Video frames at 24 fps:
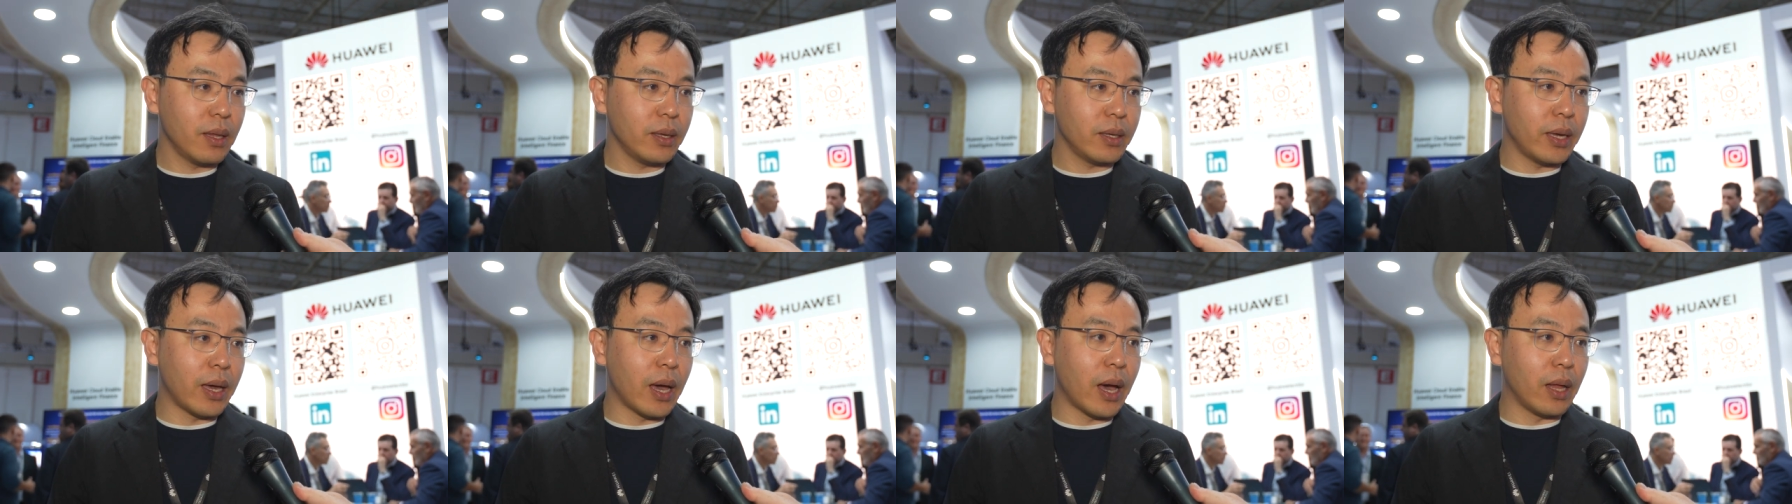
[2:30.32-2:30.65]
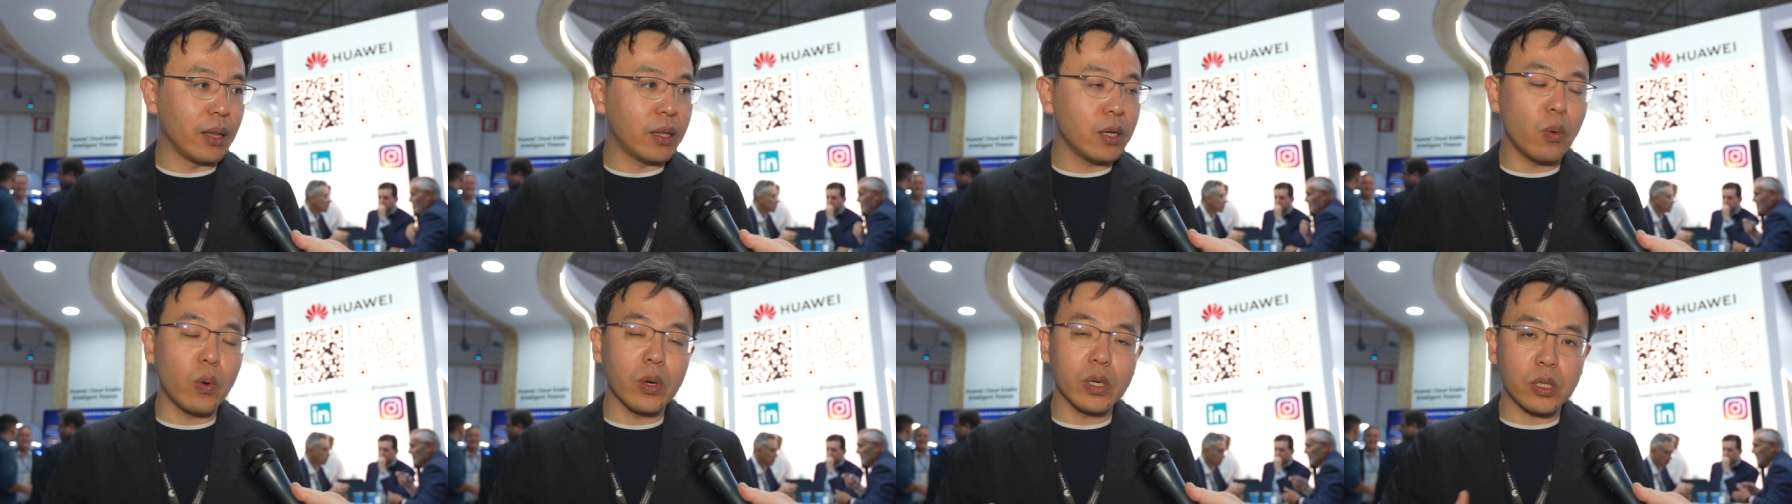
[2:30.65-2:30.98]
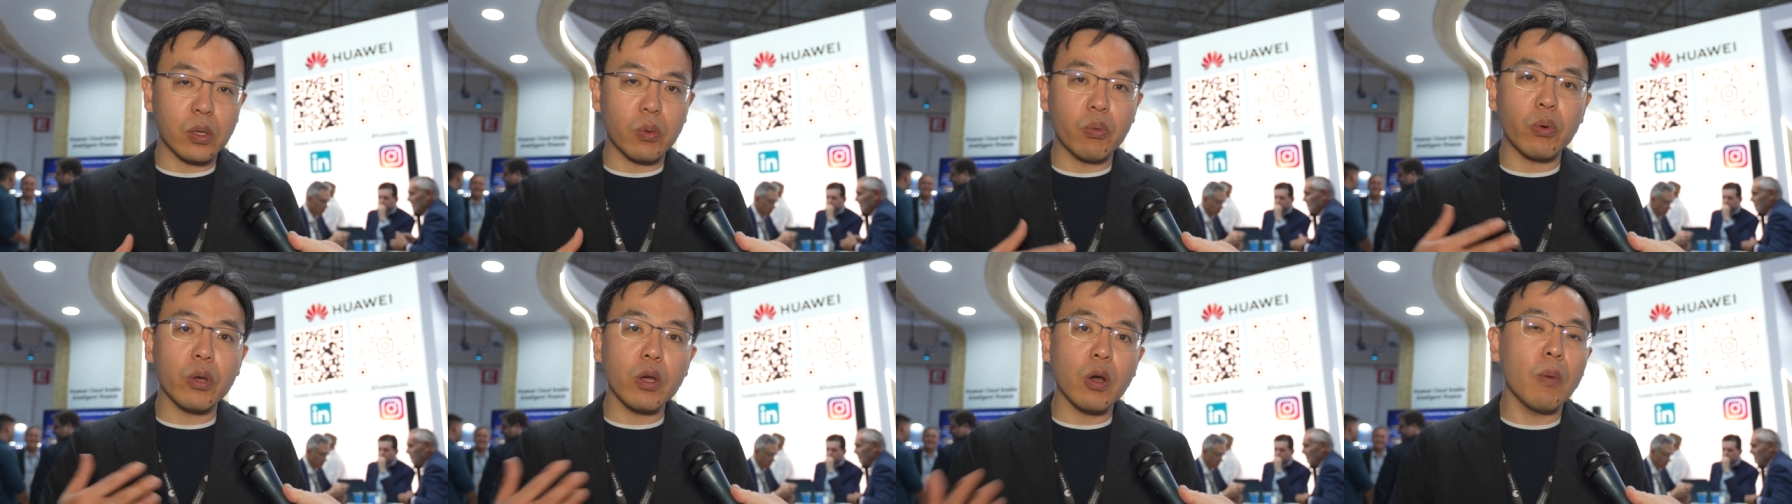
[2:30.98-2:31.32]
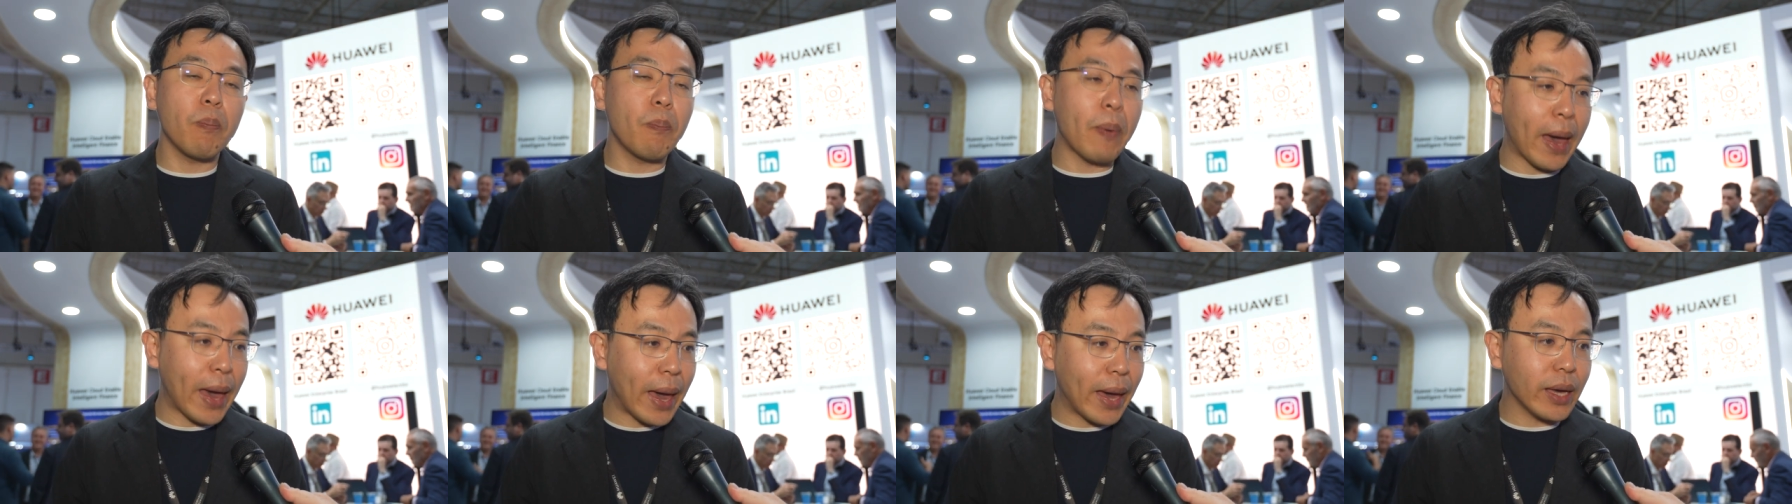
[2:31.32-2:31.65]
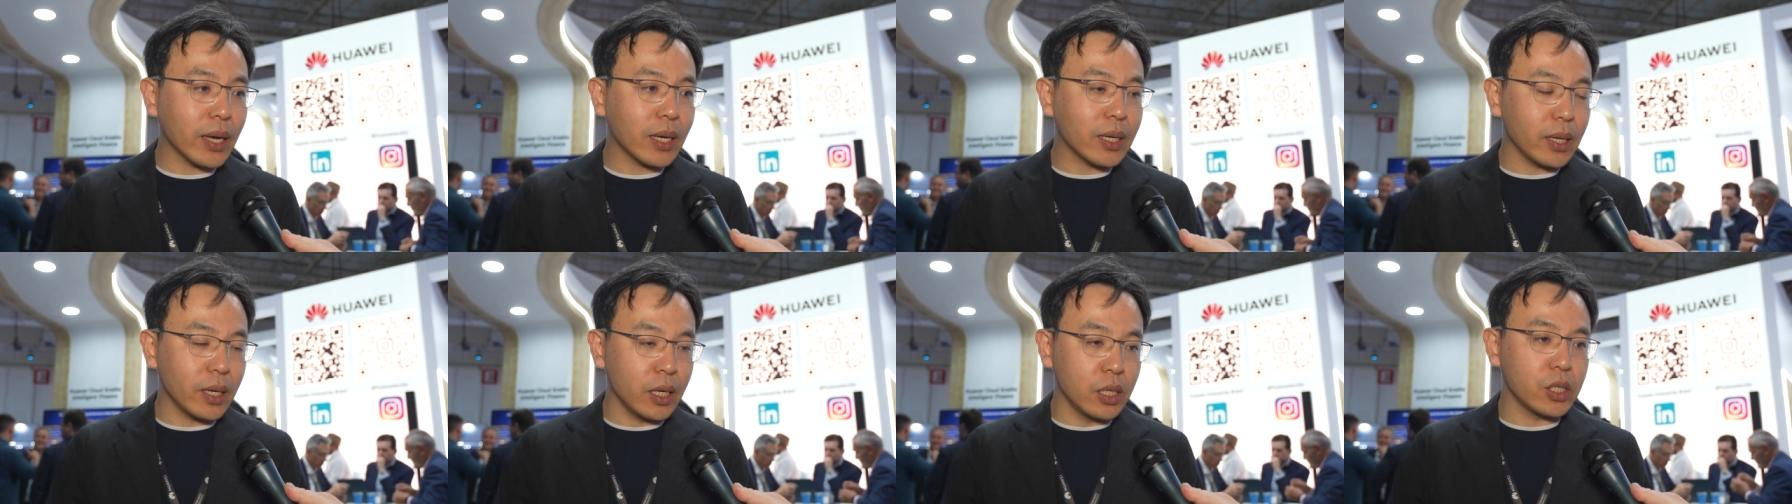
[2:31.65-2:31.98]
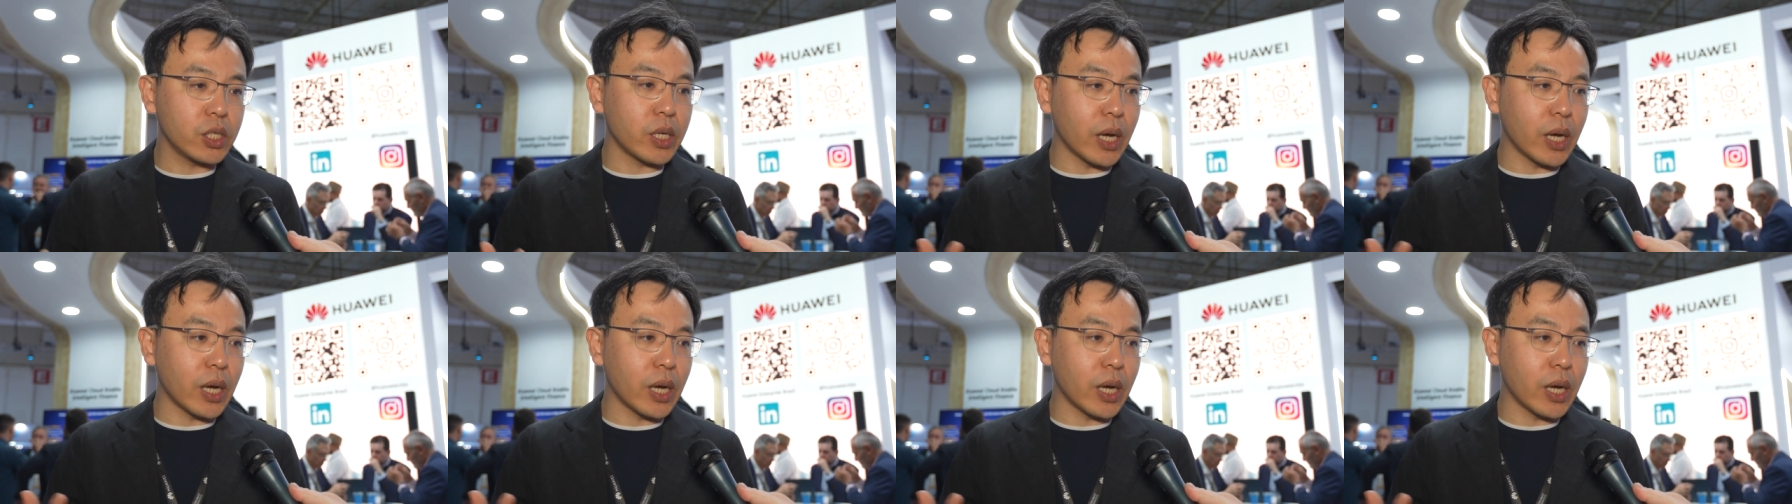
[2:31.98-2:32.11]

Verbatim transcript: Yeah, there was a real bank in